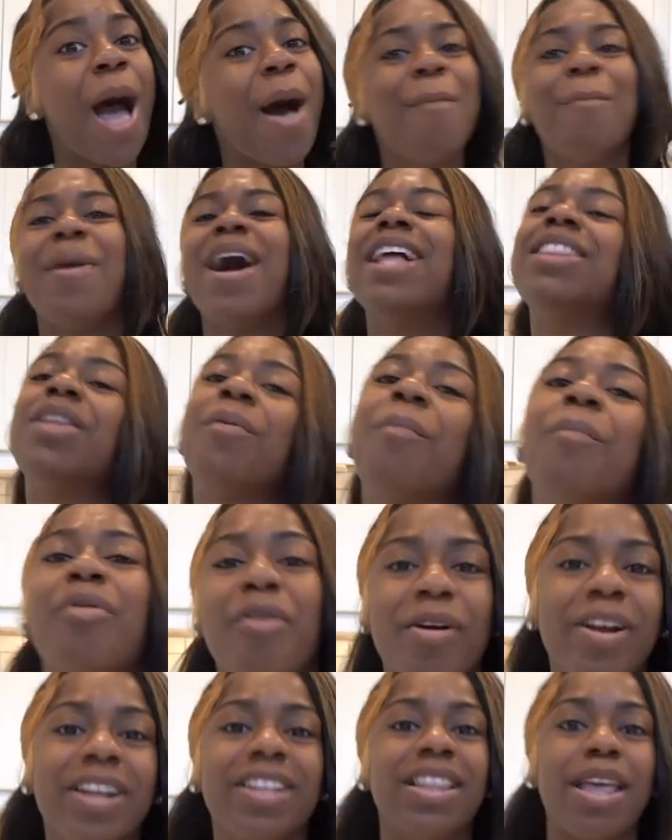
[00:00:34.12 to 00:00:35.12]
I'm about to
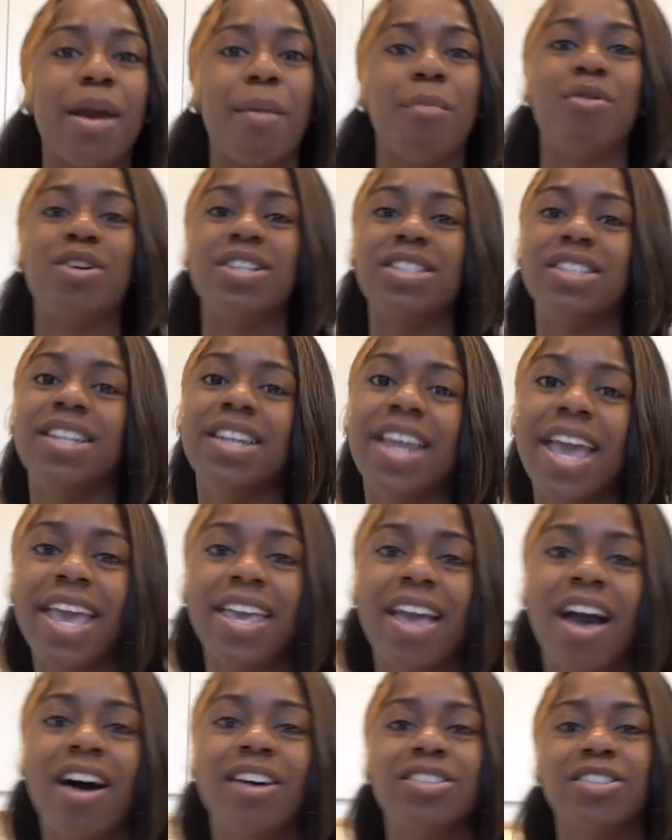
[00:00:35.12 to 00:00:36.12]
prank that boy today,
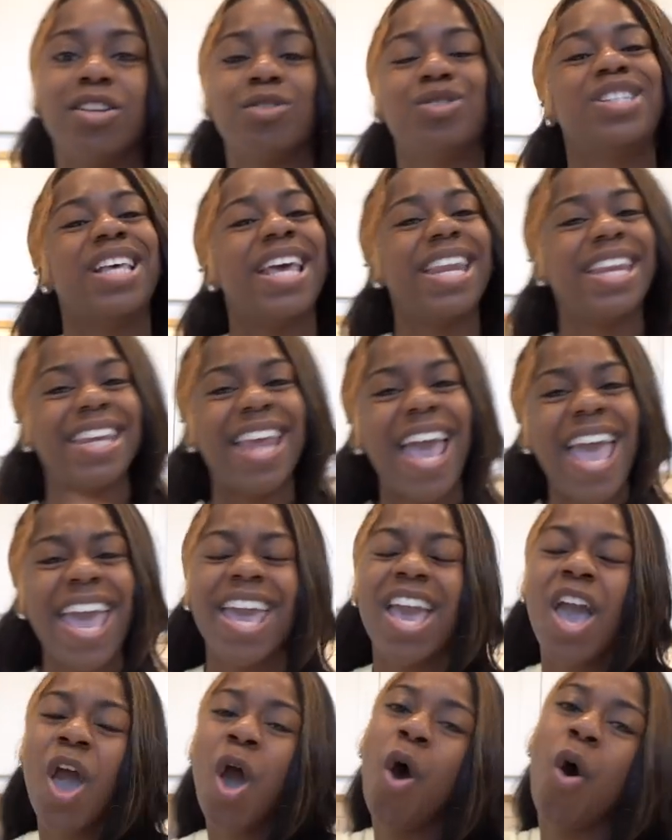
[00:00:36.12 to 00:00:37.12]
y'all, so
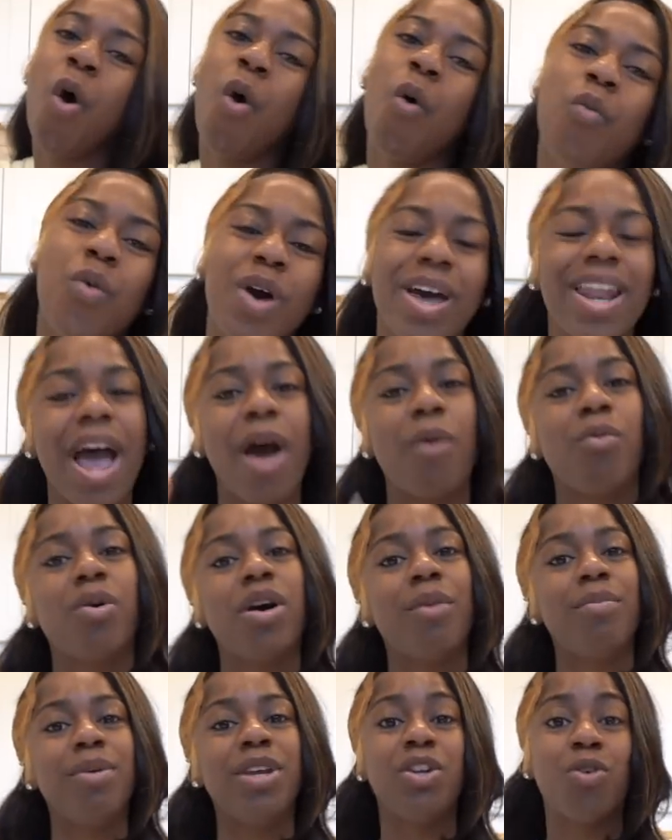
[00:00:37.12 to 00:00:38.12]
today, what I
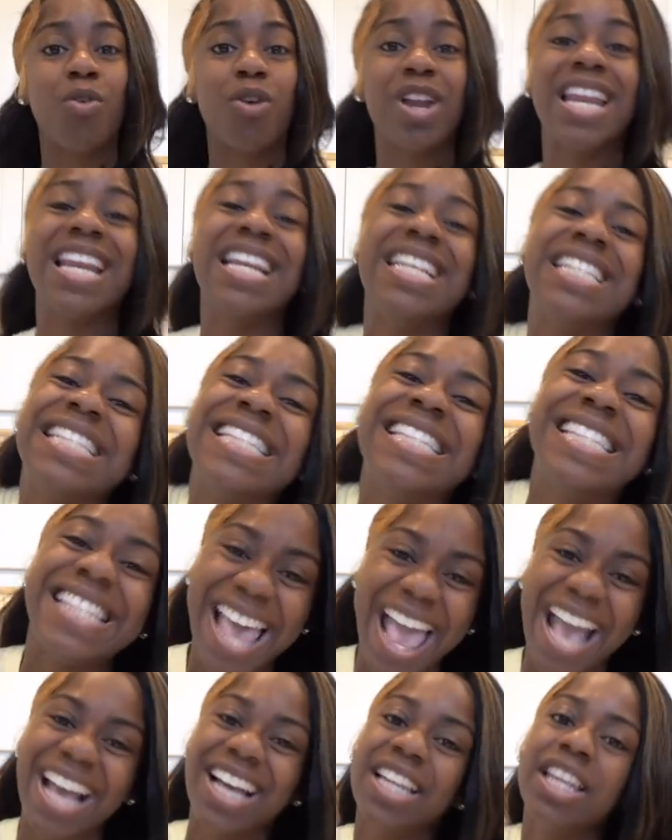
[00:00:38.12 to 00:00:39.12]
will be doing is
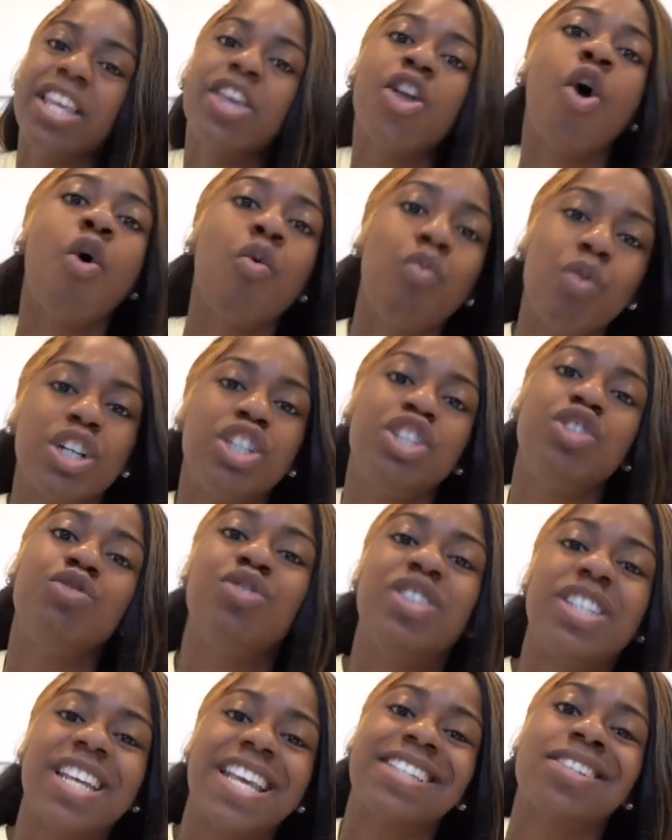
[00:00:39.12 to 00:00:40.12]
exactly what you
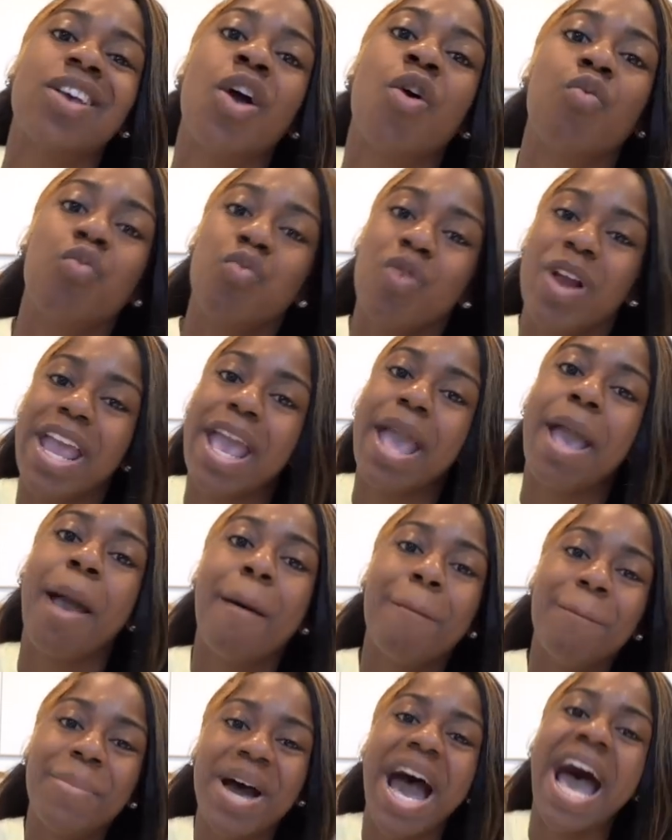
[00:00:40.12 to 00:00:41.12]
just read
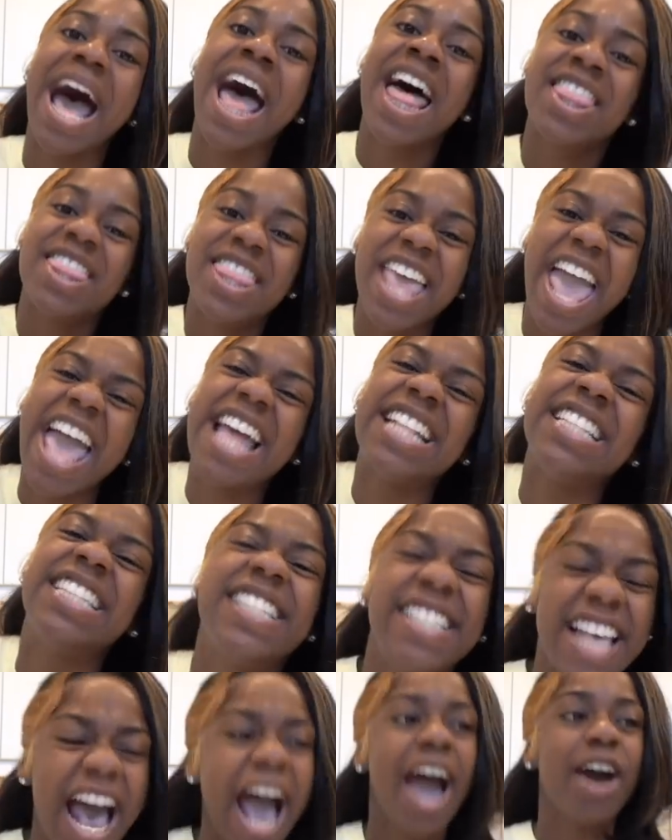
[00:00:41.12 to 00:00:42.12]
by that
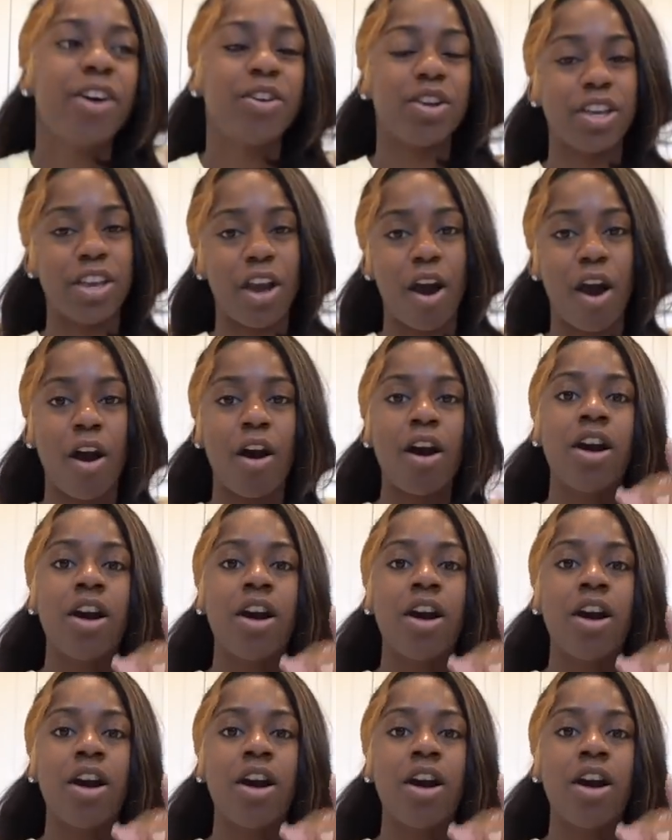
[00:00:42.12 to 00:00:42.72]
title, y'all.